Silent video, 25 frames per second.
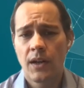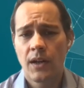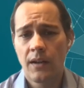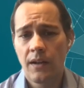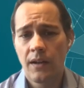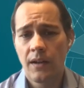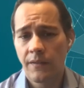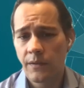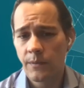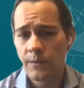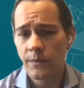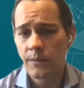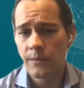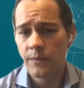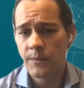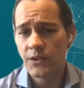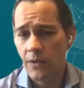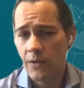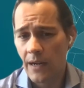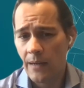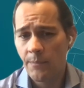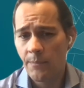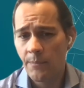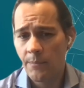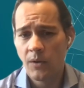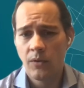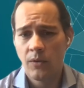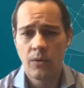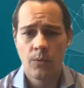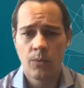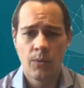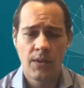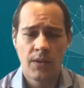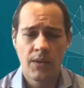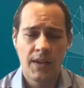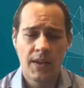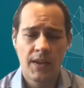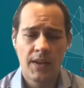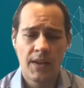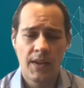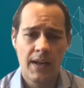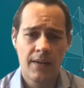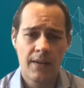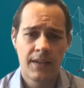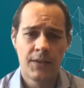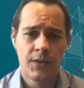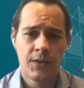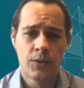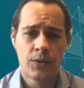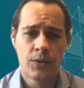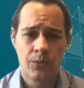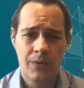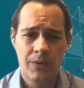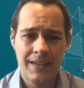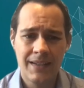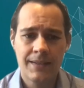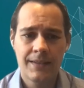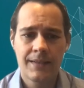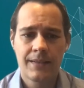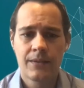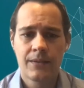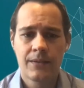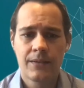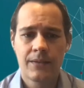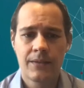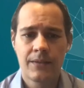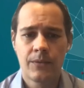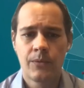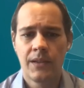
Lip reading: You saw governments grapple with how to get direct